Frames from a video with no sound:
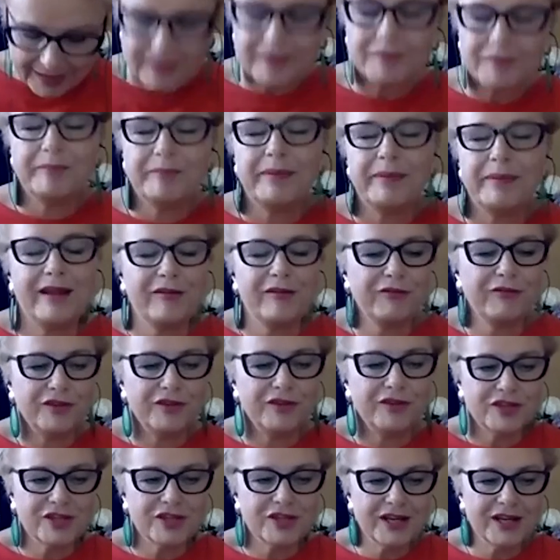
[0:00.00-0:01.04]

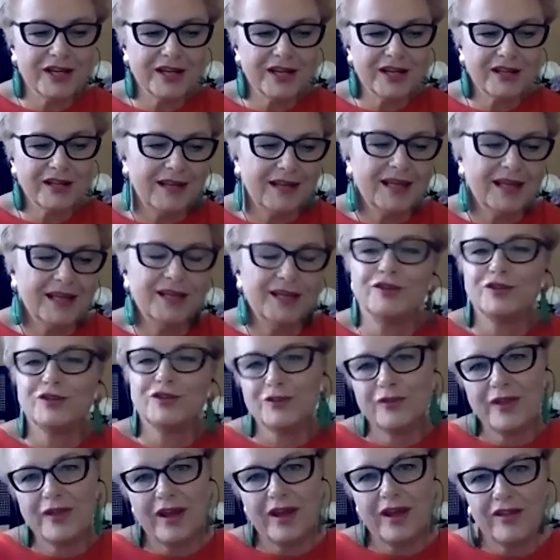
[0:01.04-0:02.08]
being
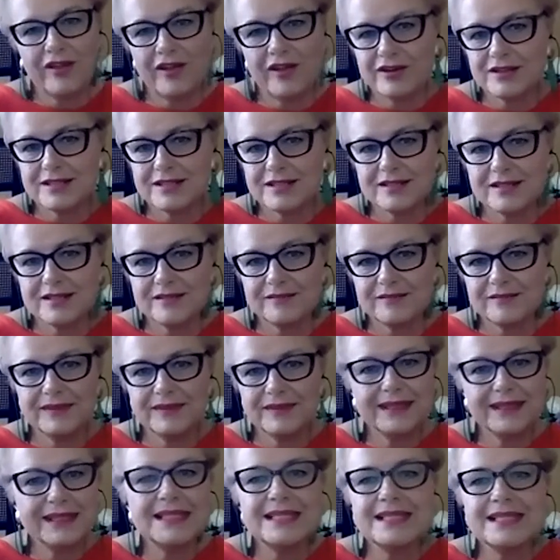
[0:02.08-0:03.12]
beneficial to the
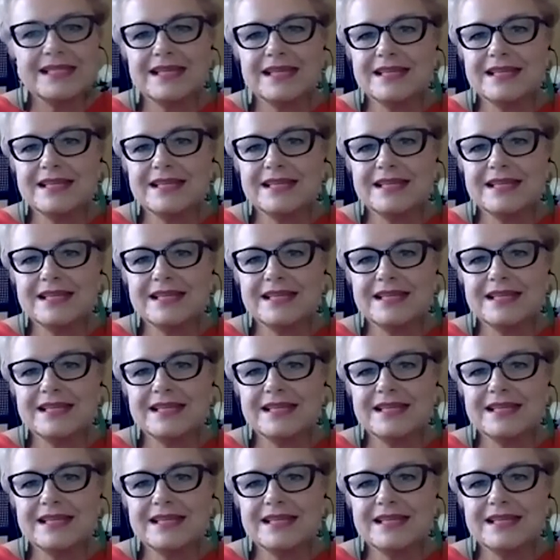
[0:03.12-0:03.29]
others.